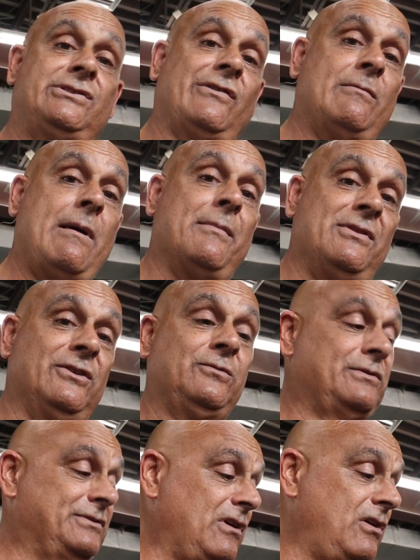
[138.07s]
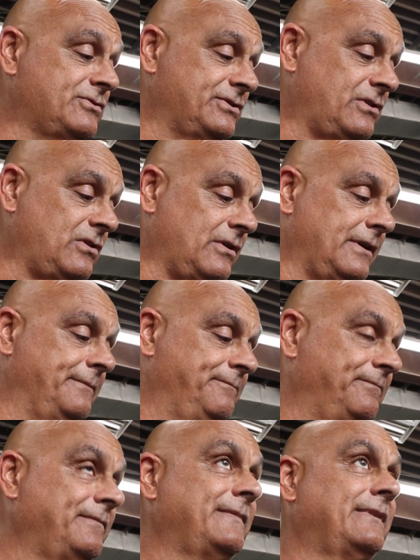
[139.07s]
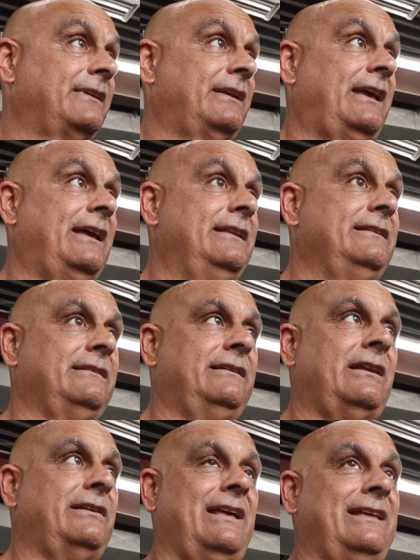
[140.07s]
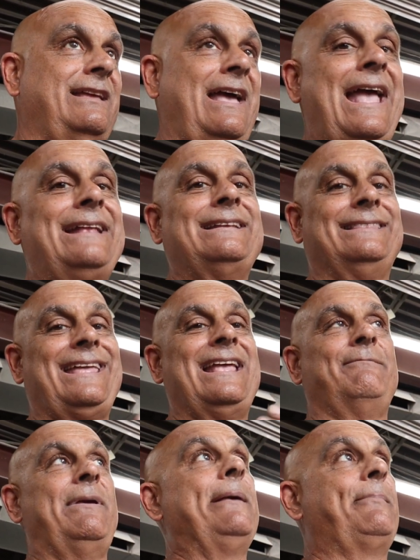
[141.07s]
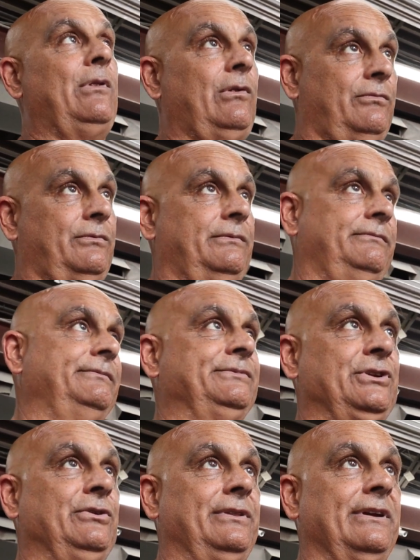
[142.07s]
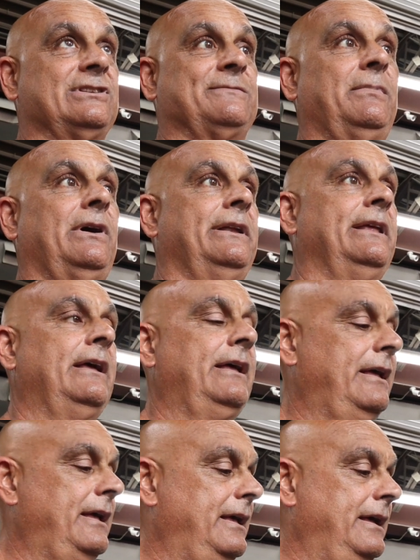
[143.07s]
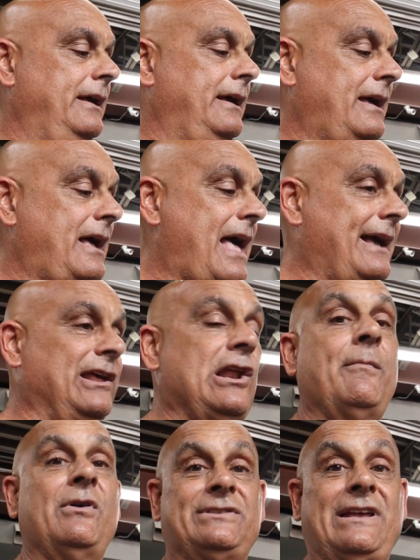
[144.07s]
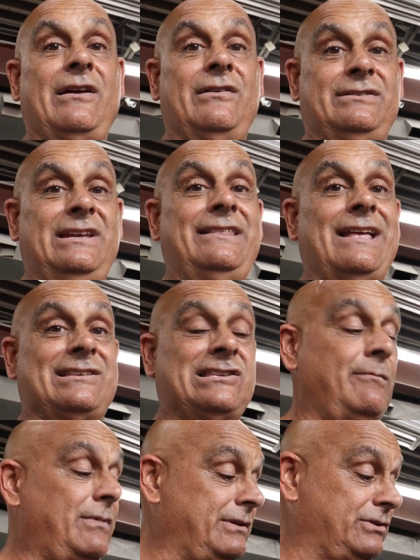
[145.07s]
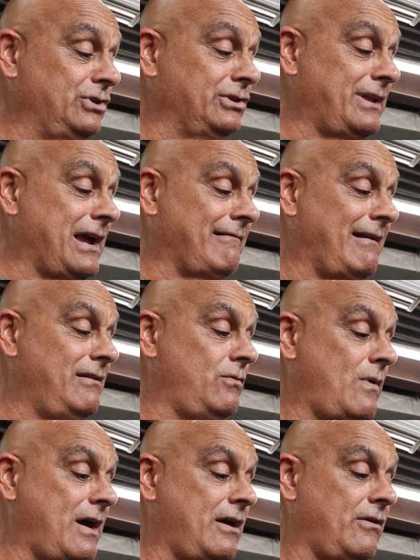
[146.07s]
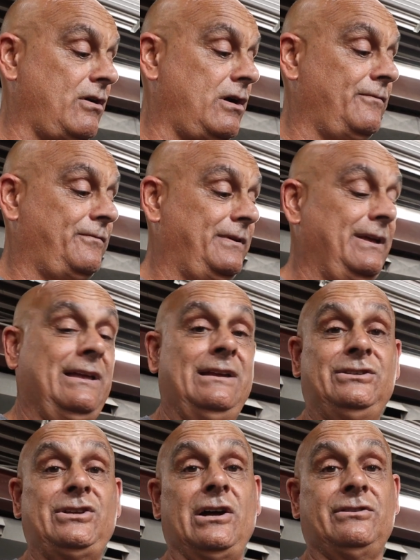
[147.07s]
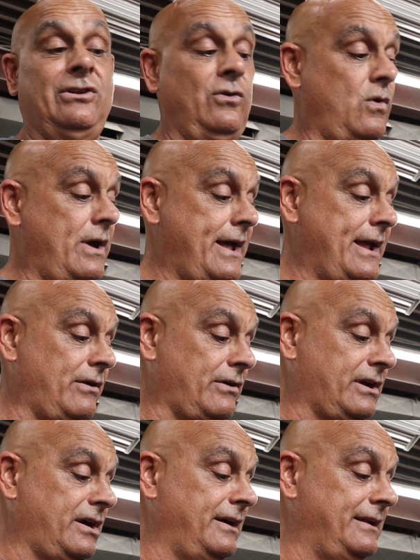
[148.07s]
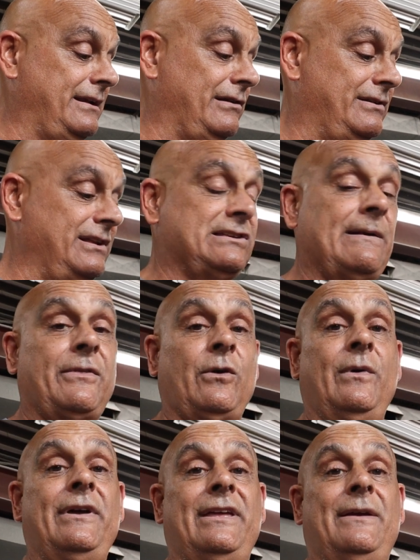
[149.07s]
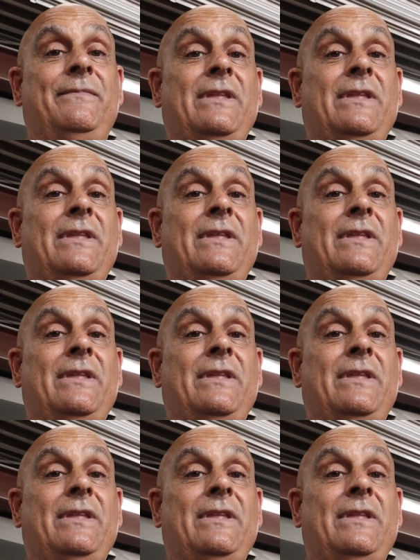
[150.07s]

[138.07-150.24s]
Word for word: So remember, this was an auction car. And you know, you, you hate to think people do this, but I can almost guarantee that someone took that ground wire off tucked it away or cut it or did something with it,